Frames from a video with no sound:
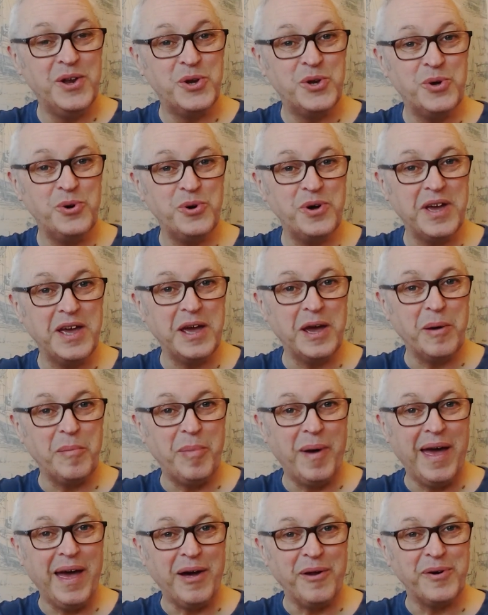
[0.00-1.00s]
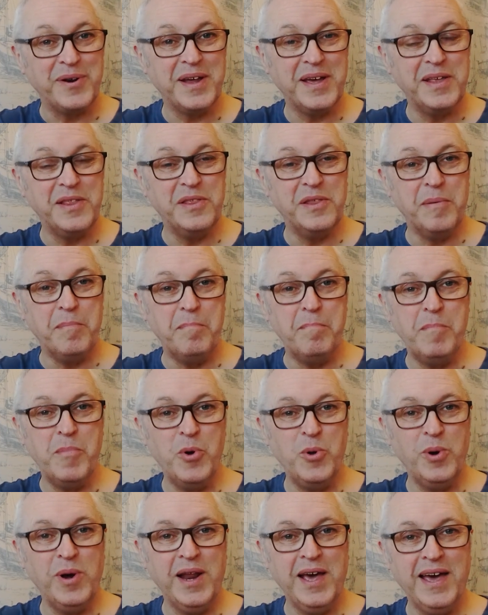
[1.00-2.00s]
talking about the
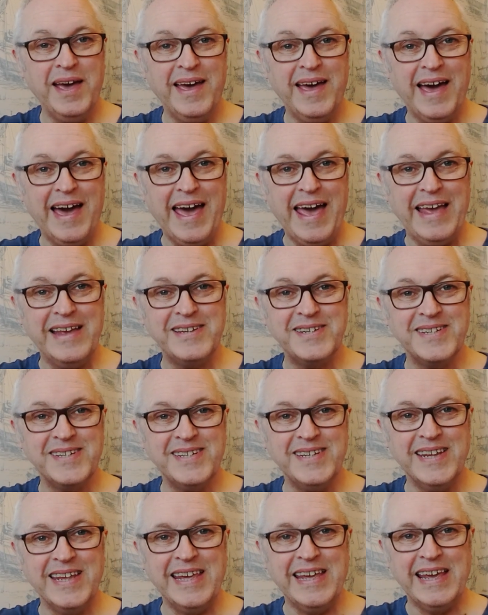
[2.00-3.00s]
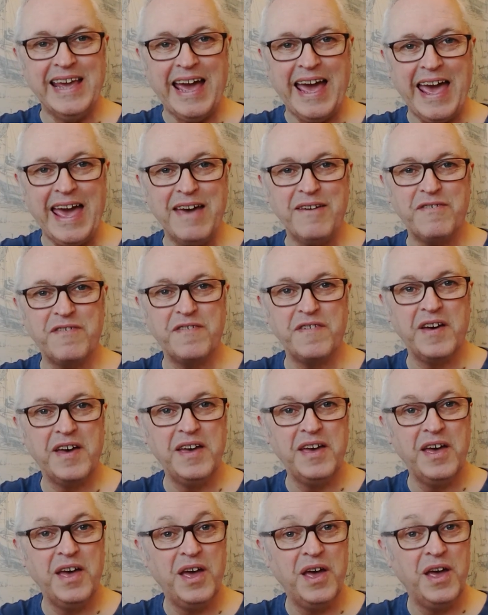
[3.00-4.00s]
Muhle STF
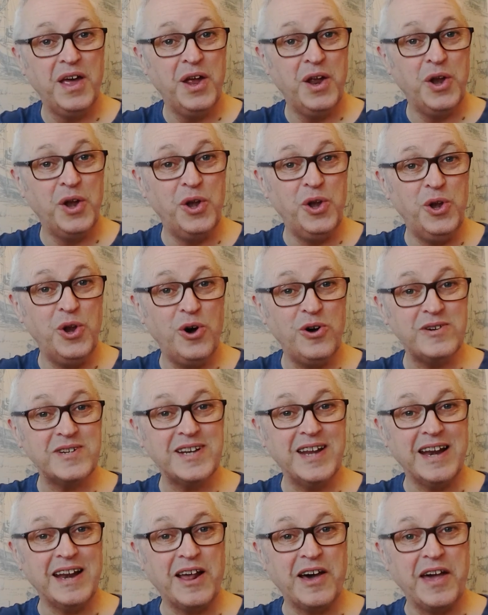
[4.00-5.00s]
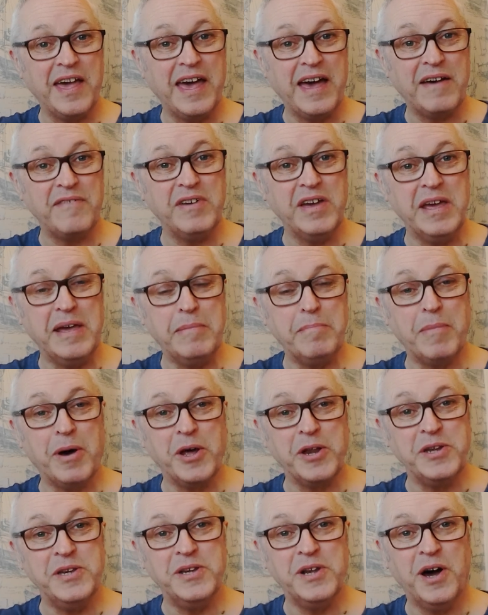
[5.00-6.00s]
knot, and I have it in
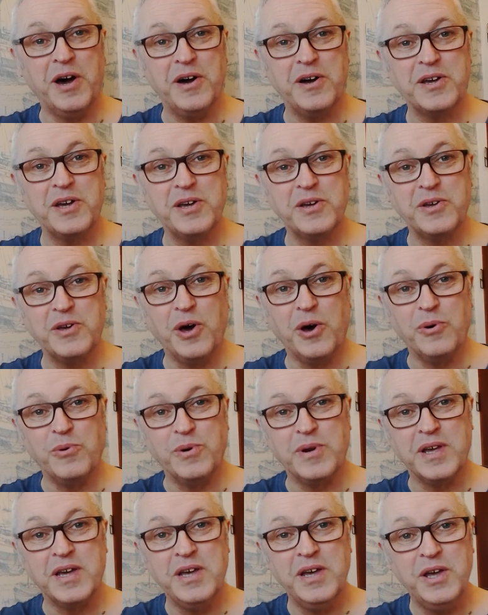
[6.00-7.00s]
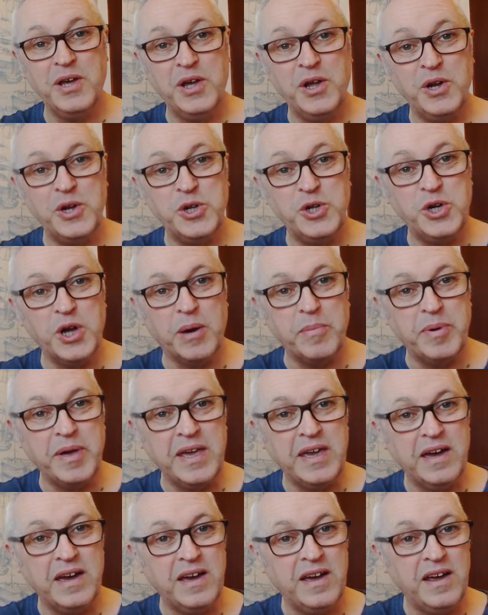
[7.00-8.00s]
my Dark Gold
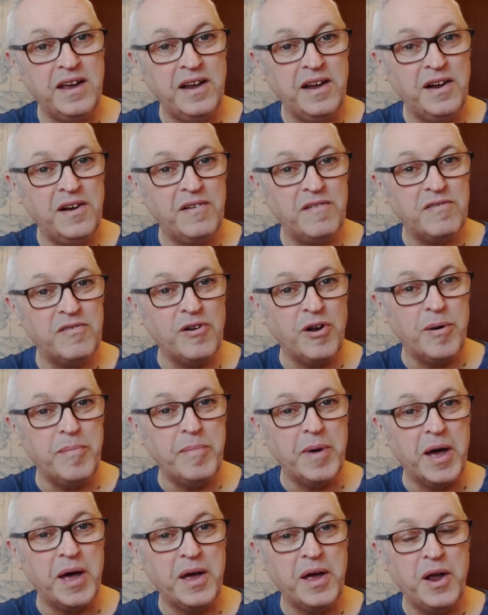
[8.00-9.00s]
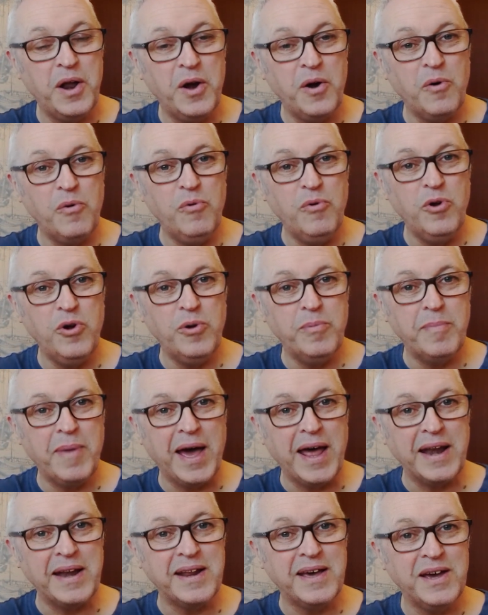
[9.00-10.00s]
Chubby from
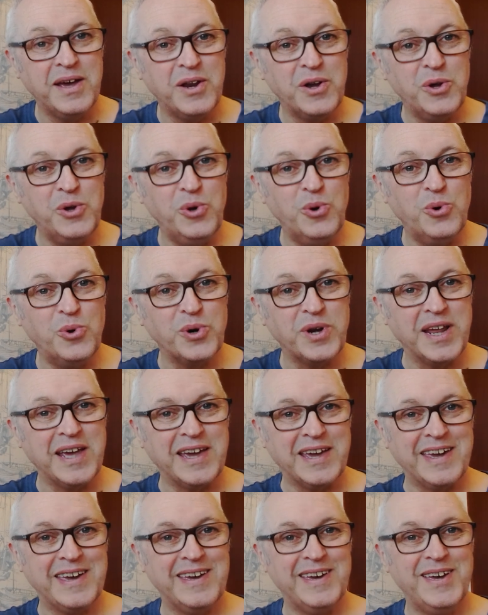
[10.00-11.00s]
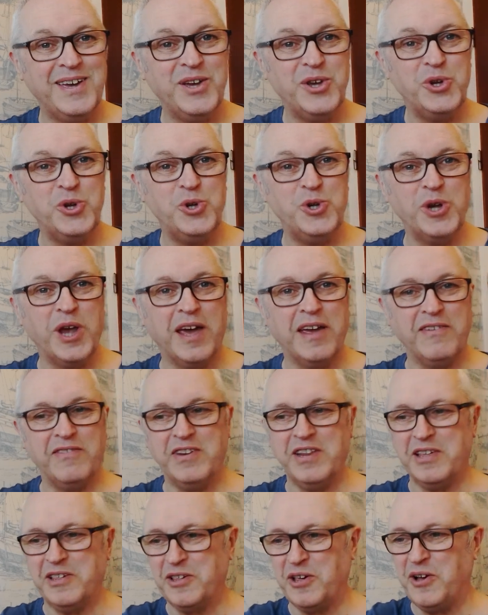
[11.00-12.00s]
Runeman Nordic Shave
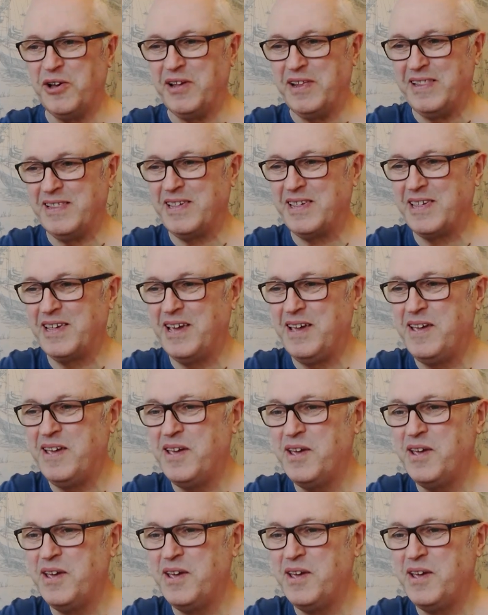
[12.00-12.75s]
Designs.